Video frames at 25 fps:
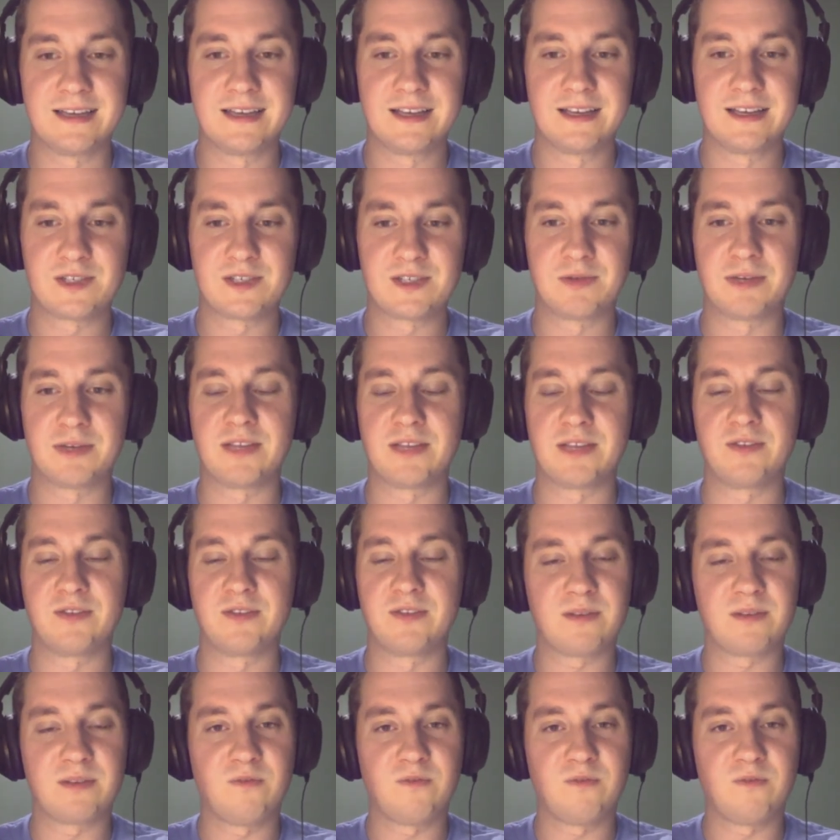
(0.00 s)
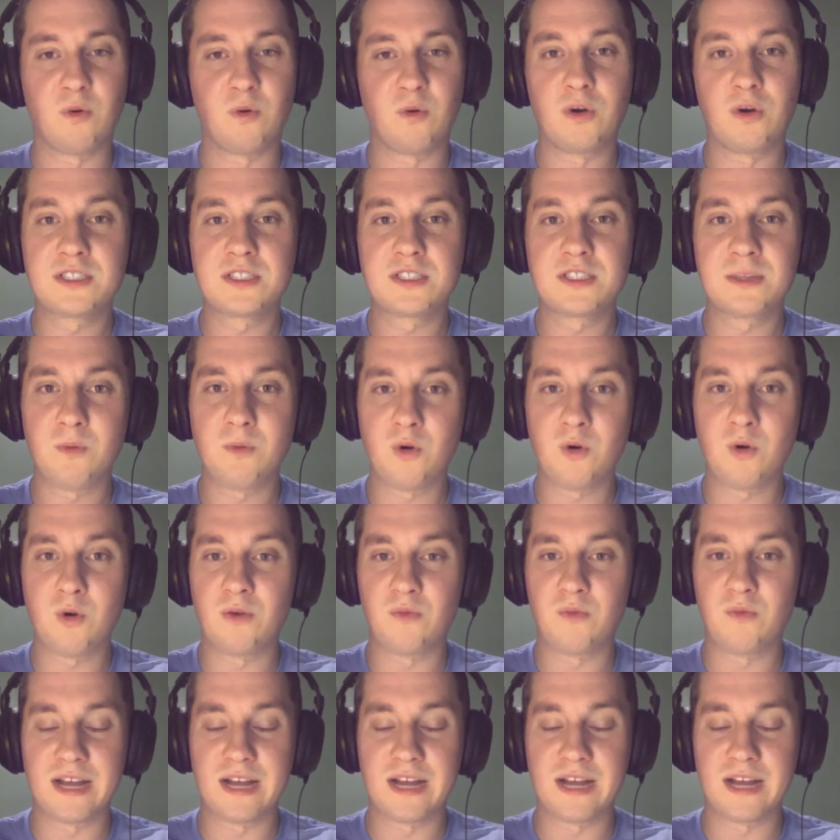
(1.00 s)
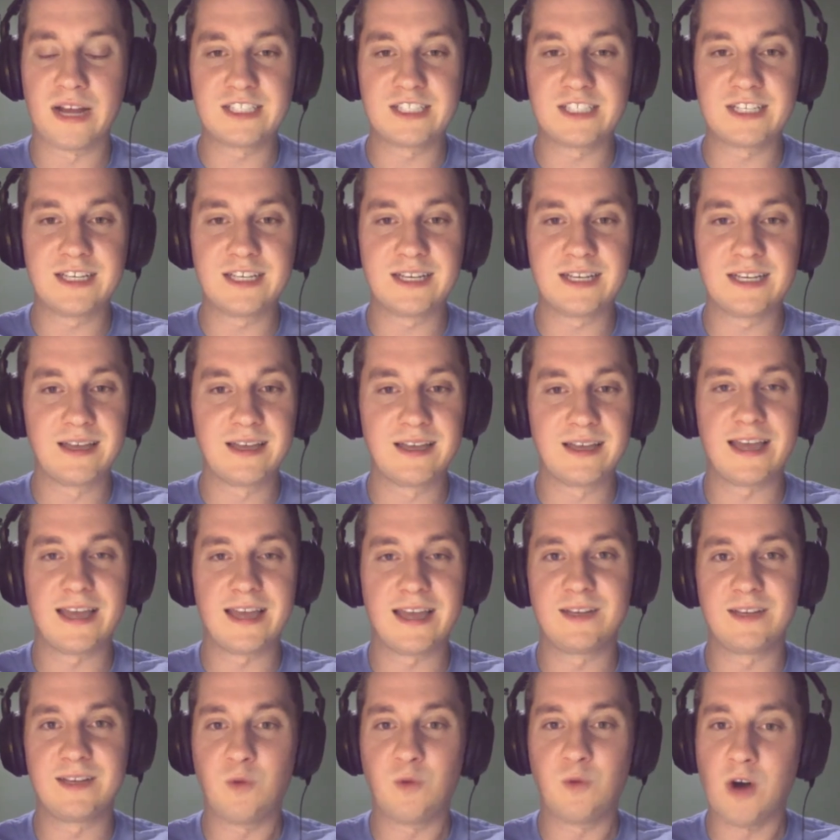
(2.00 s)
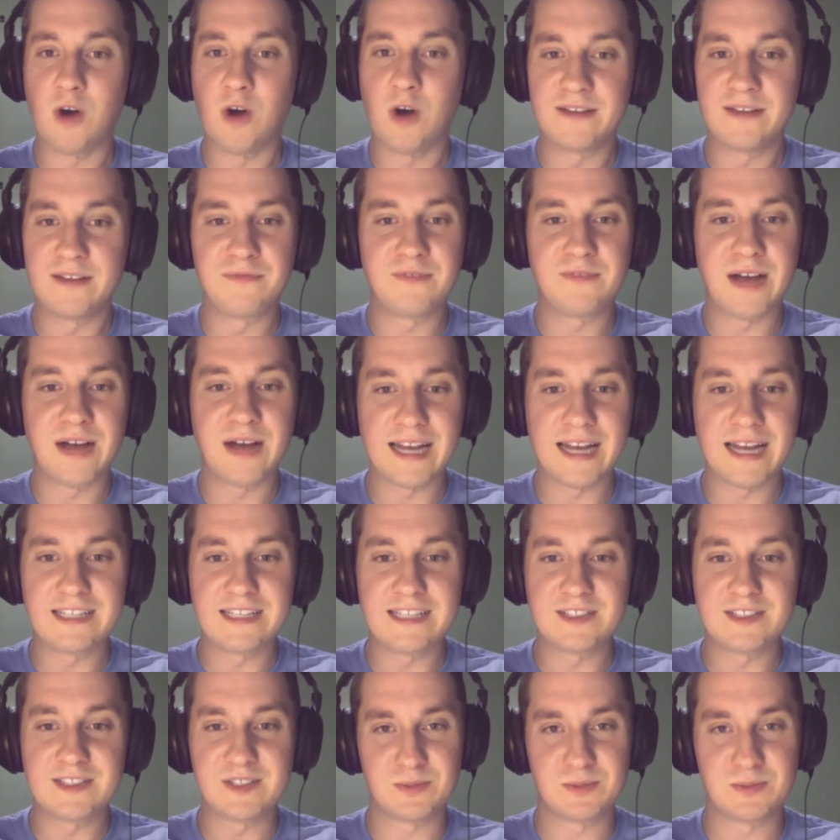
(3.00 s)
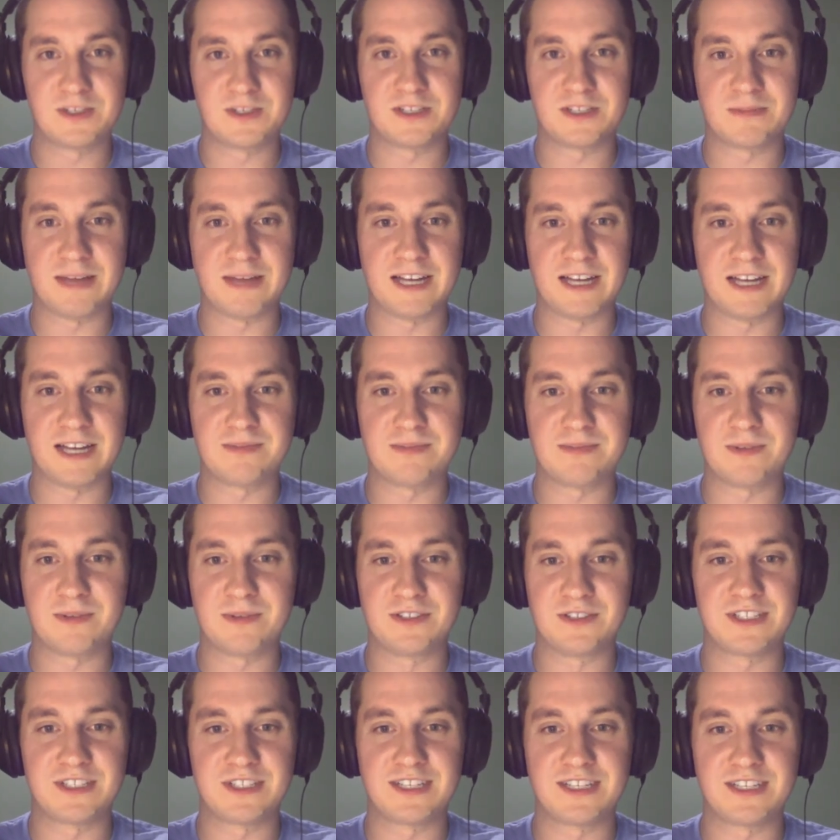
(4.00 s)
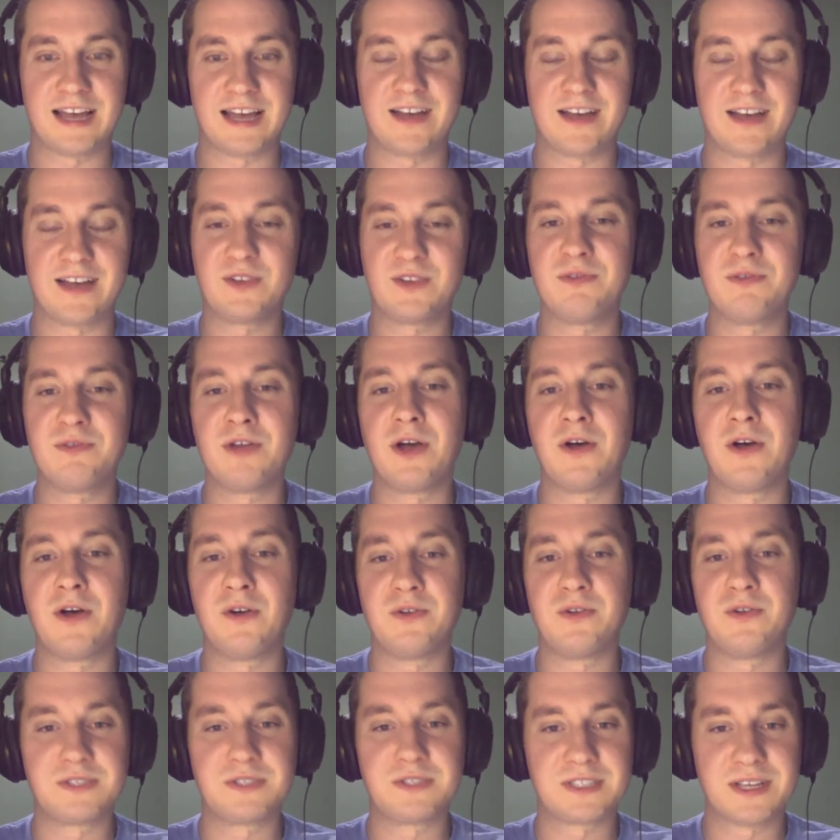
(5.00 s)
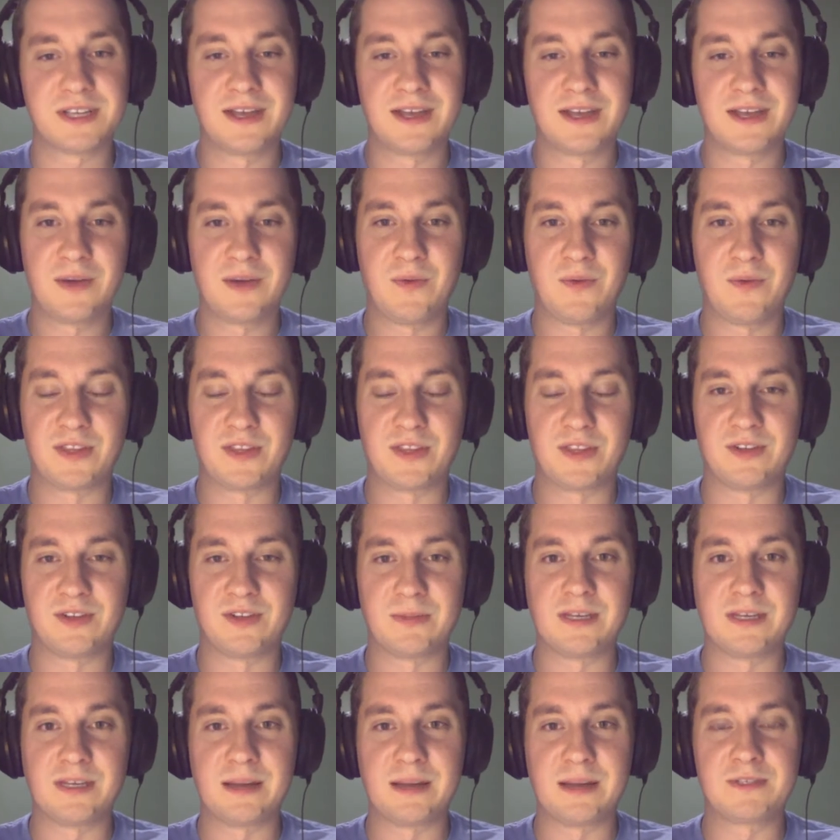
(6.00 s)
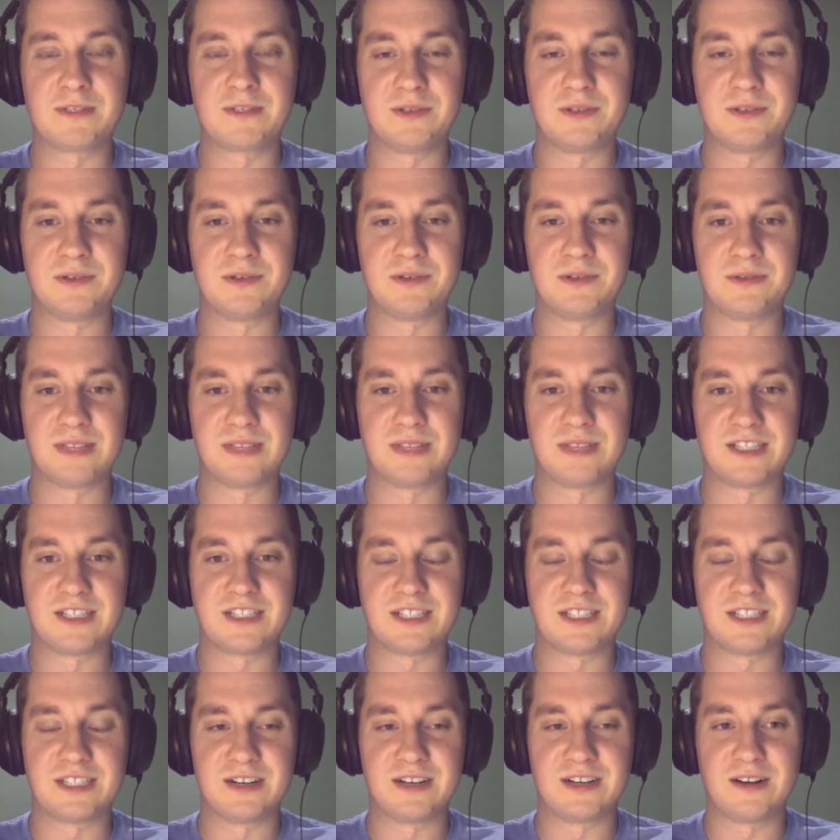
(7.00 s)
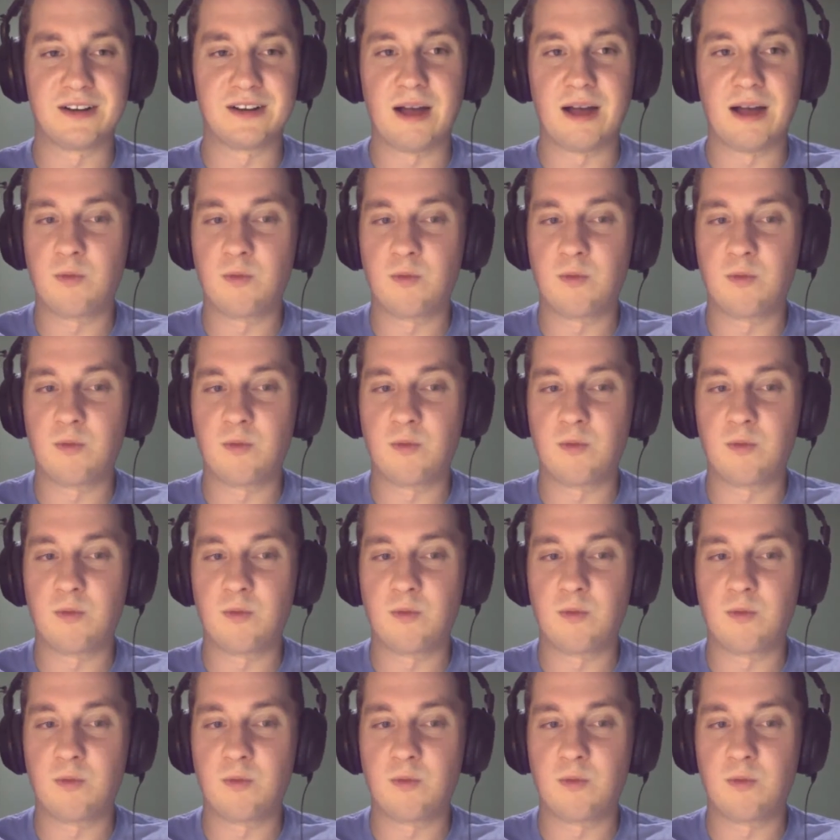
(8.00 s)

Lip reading: So we can look forward to more Reggie and Iwata fighting Super Smash Brothers style. Who knows what they'll be up to this year?